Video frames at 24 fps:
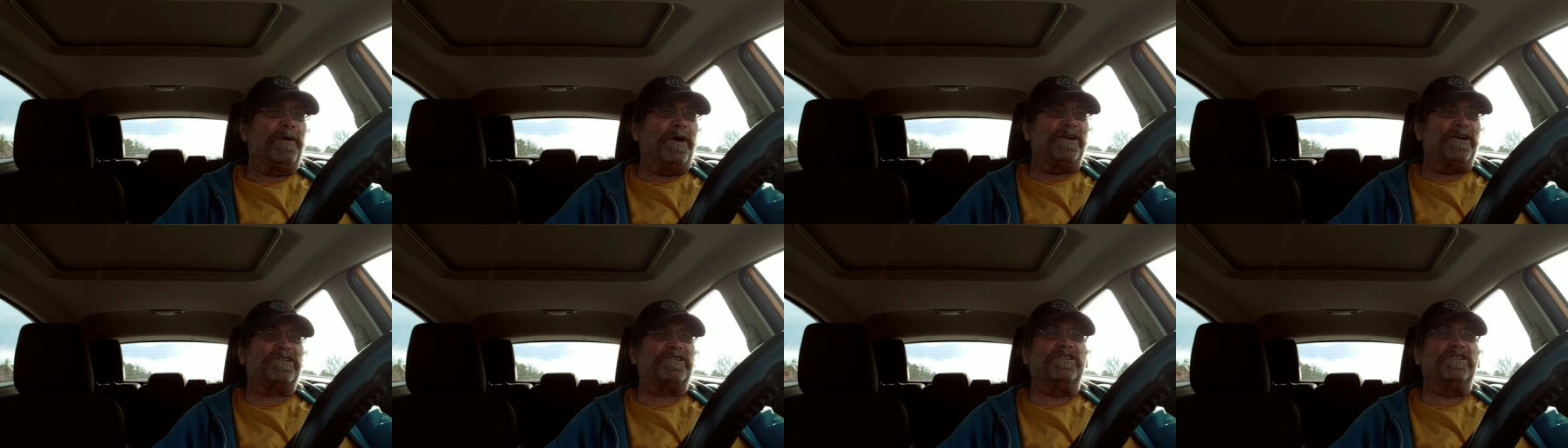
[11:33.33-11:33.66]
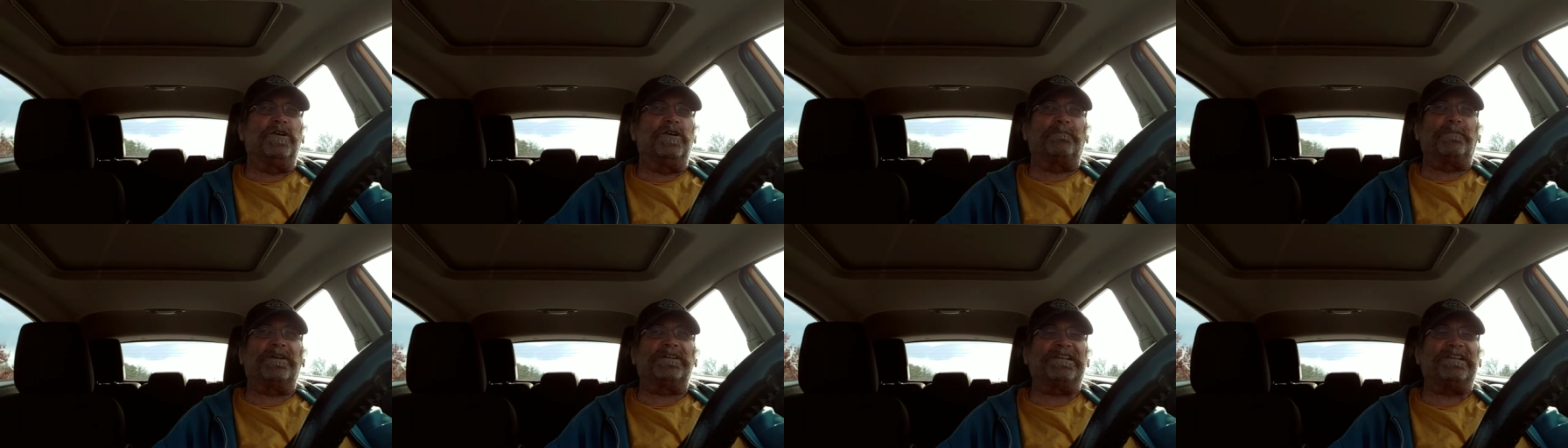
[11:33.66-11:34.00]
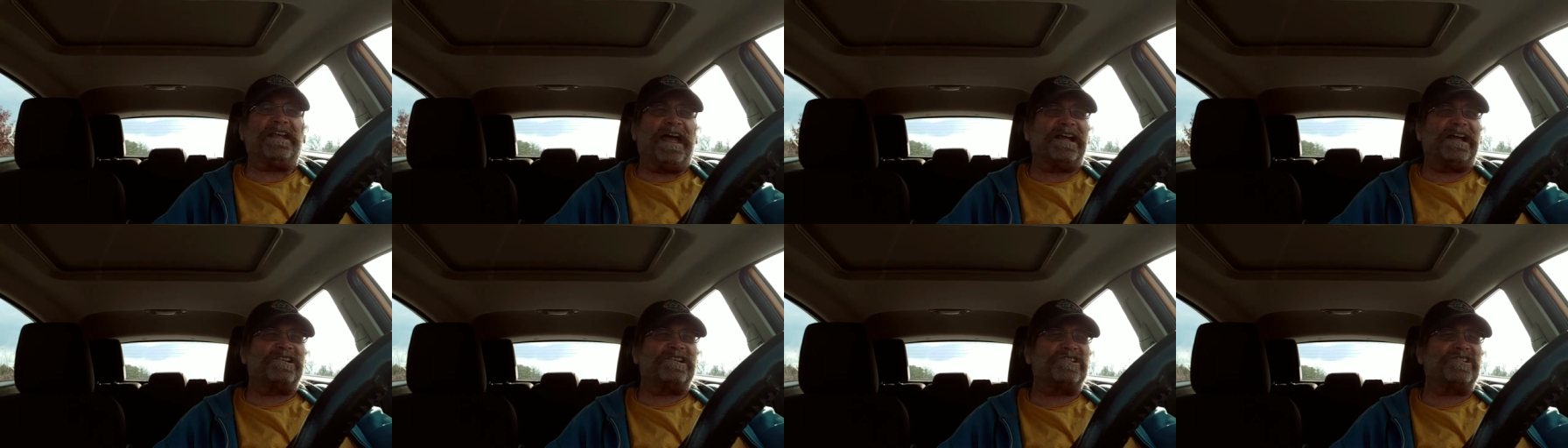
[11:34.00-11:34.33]
personal
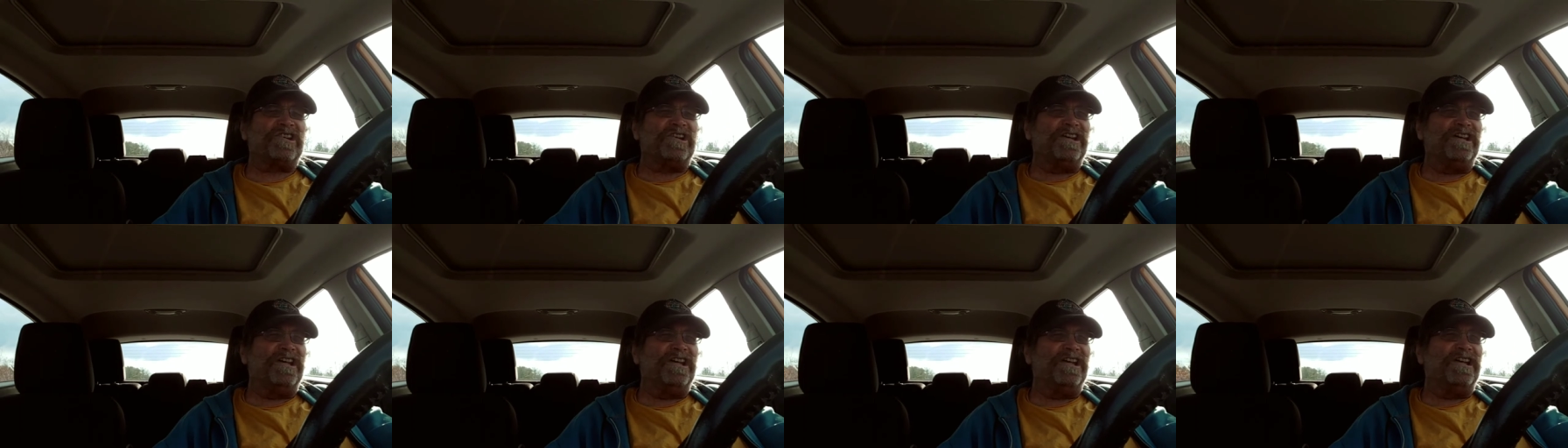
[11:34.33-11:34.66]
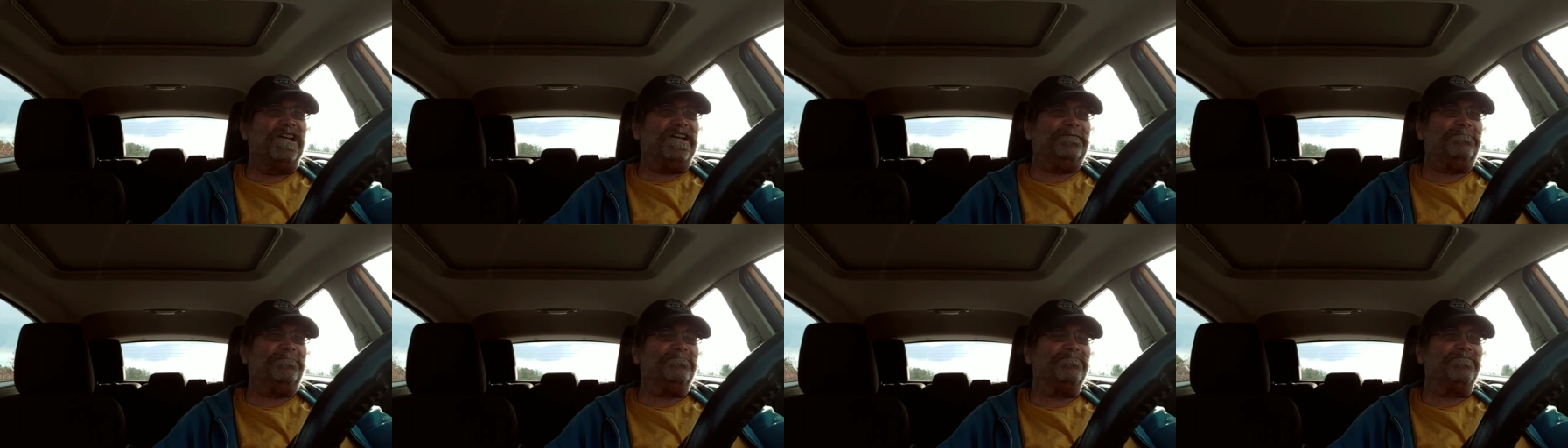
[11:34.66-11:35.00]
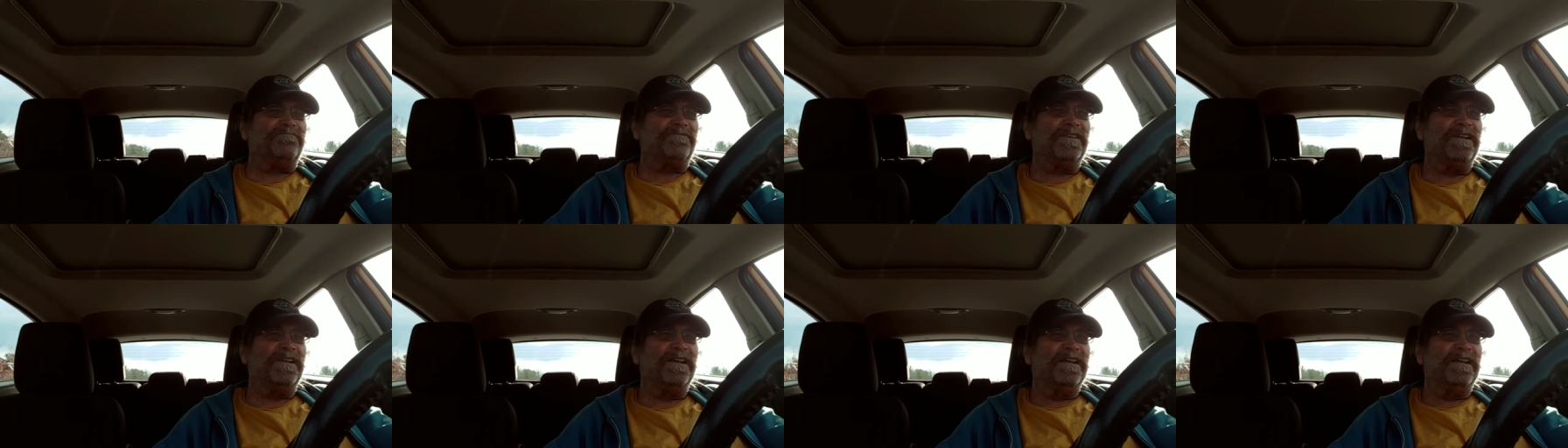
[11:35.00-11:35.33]
protection
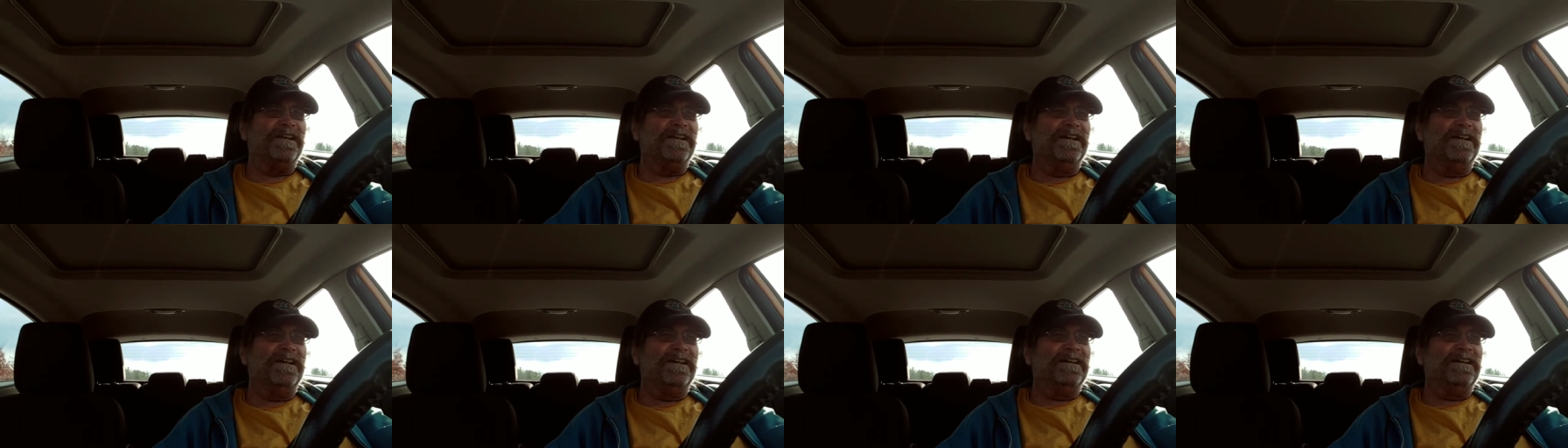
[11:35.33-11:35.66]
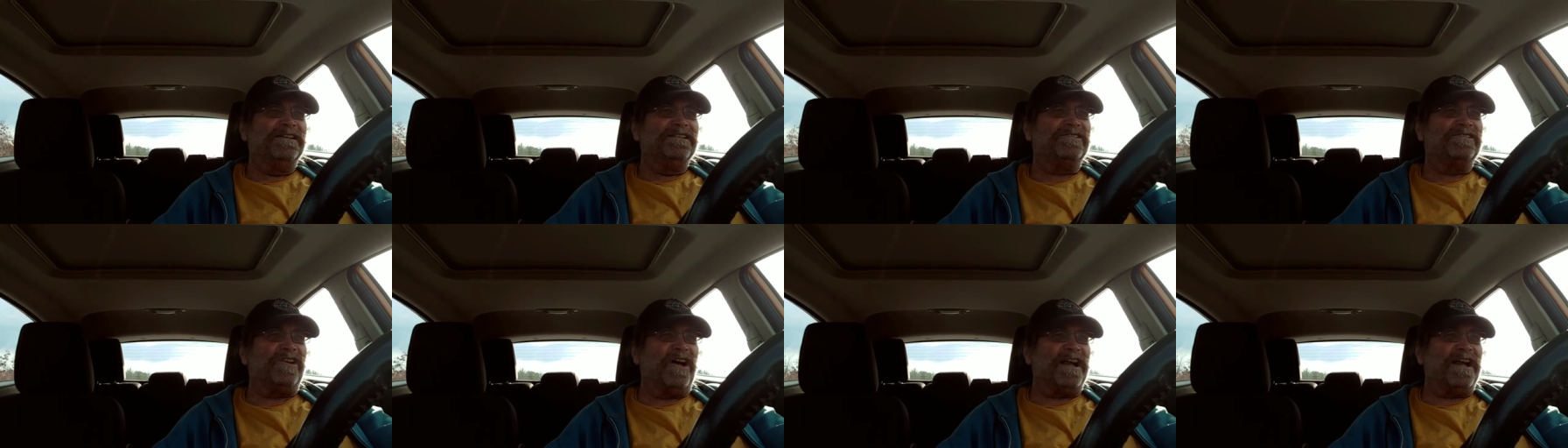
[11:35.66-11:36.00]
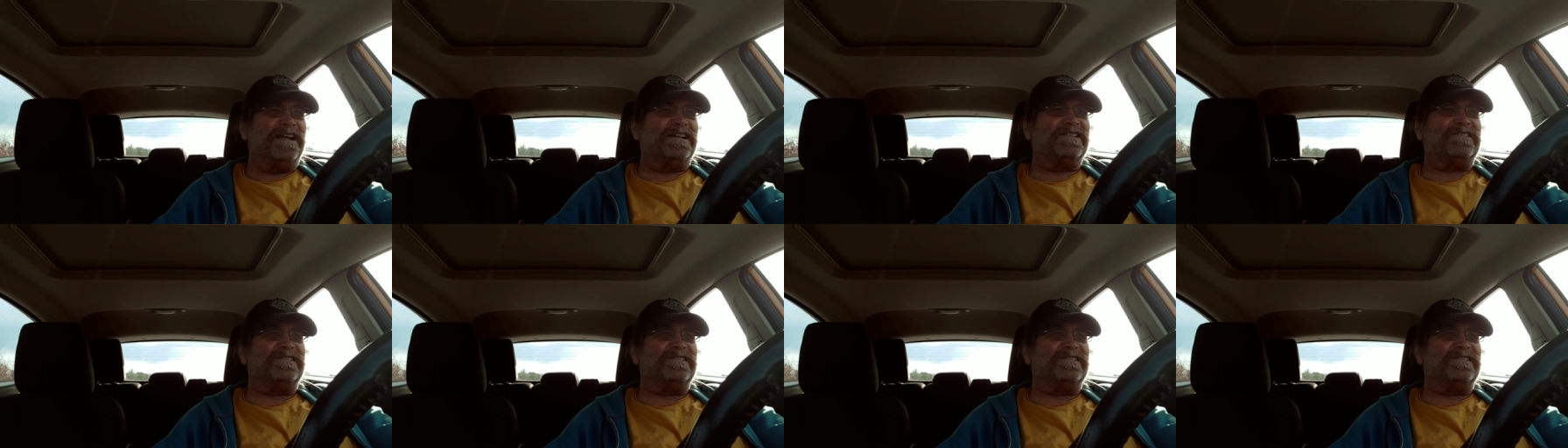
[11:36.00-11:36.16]
and trying